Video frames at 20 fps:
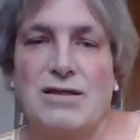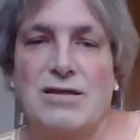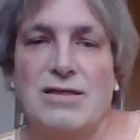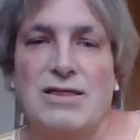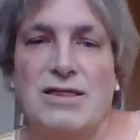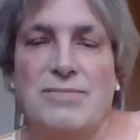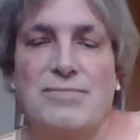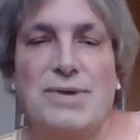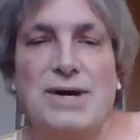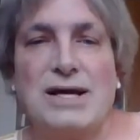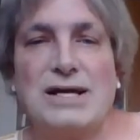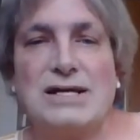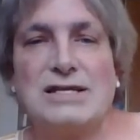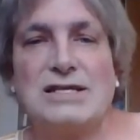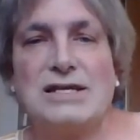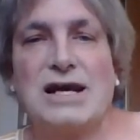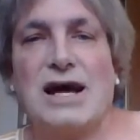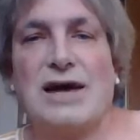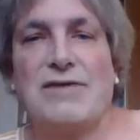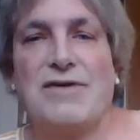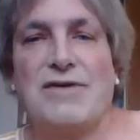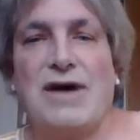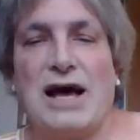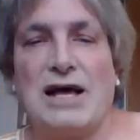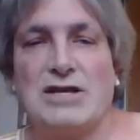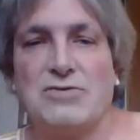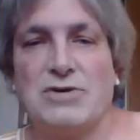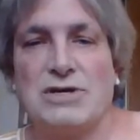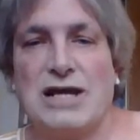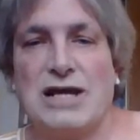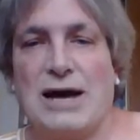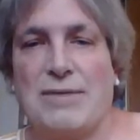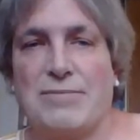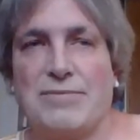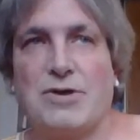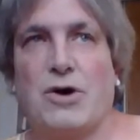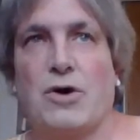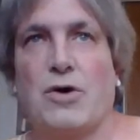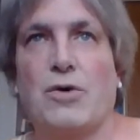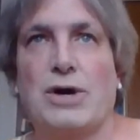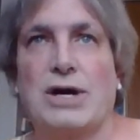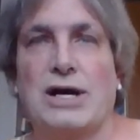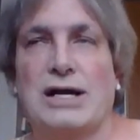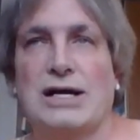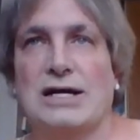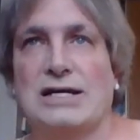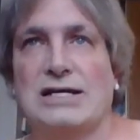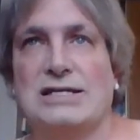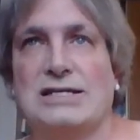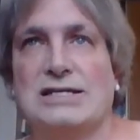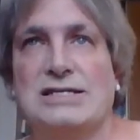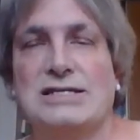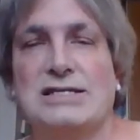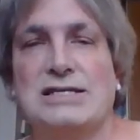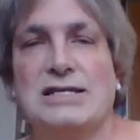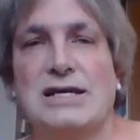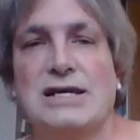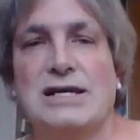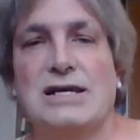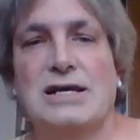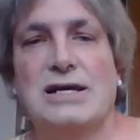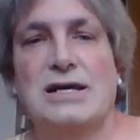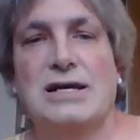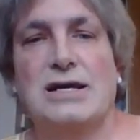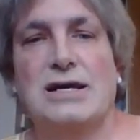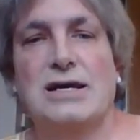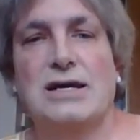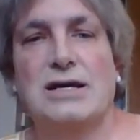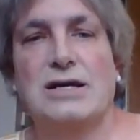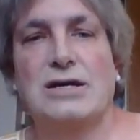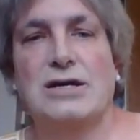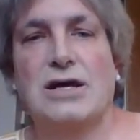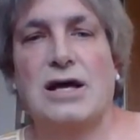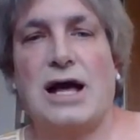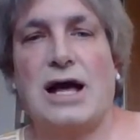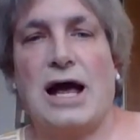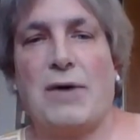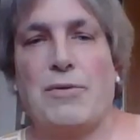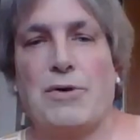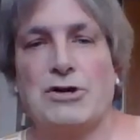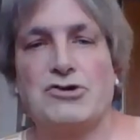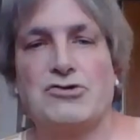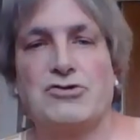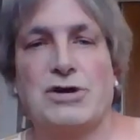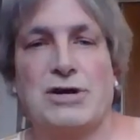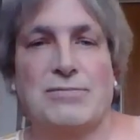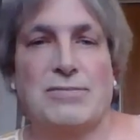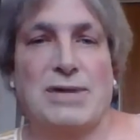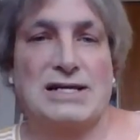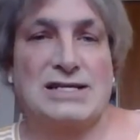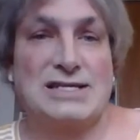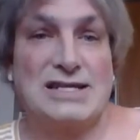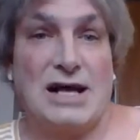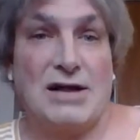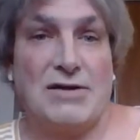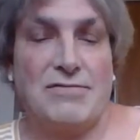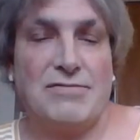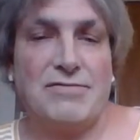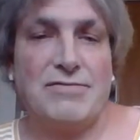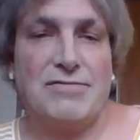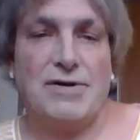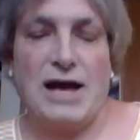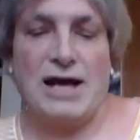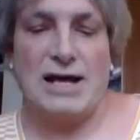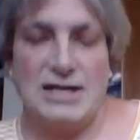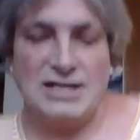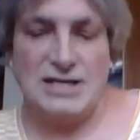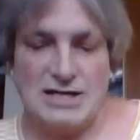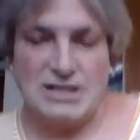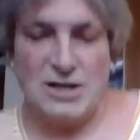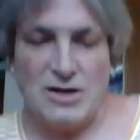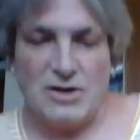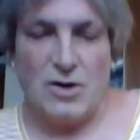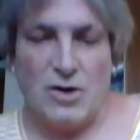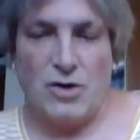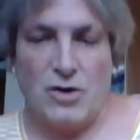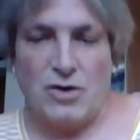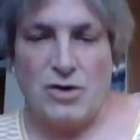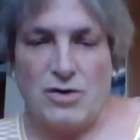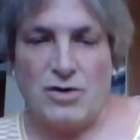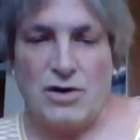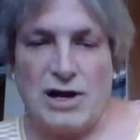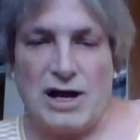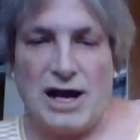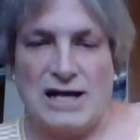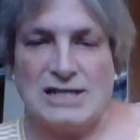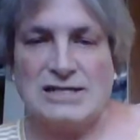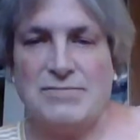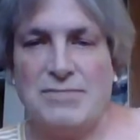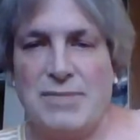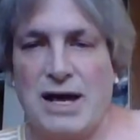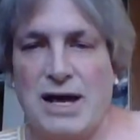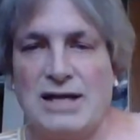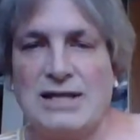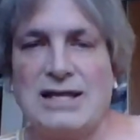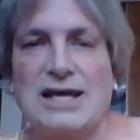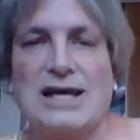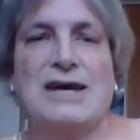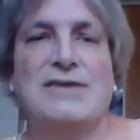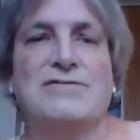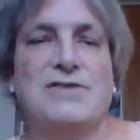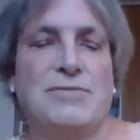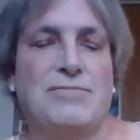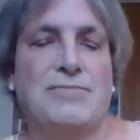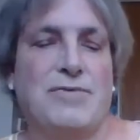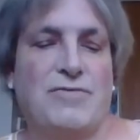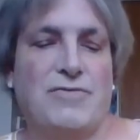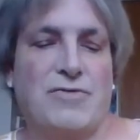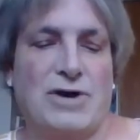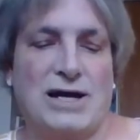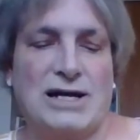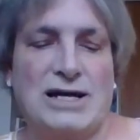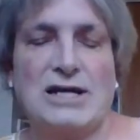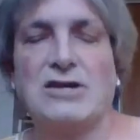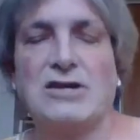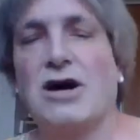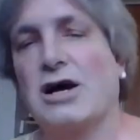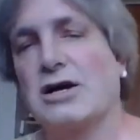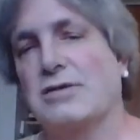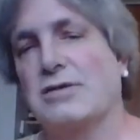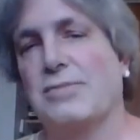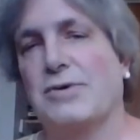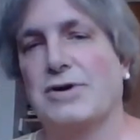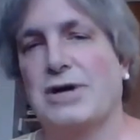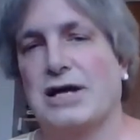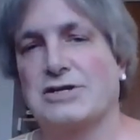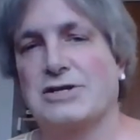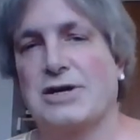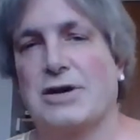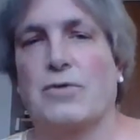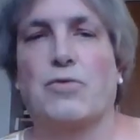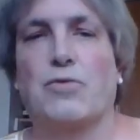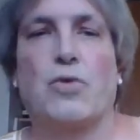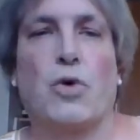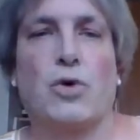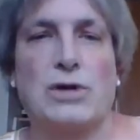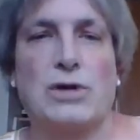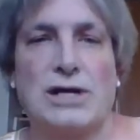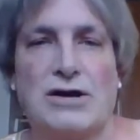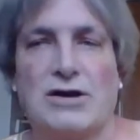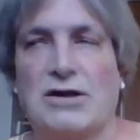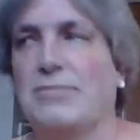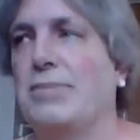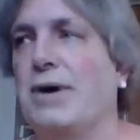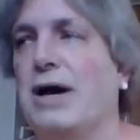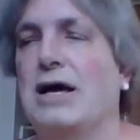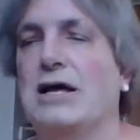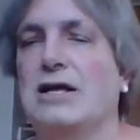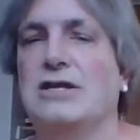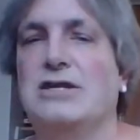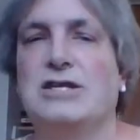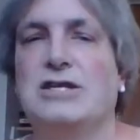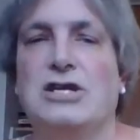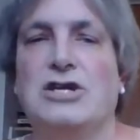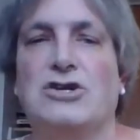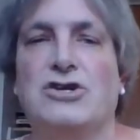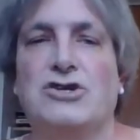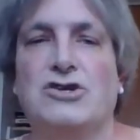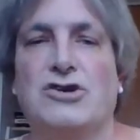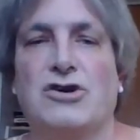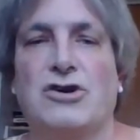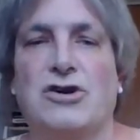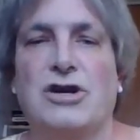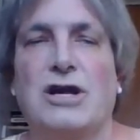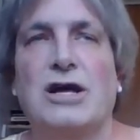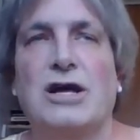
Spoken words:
the biggest thing I've had to adapt, though, is how I treat myself. And as a man, like I've said before, like I talked about yesterday, rolling out of bed, t-shirt,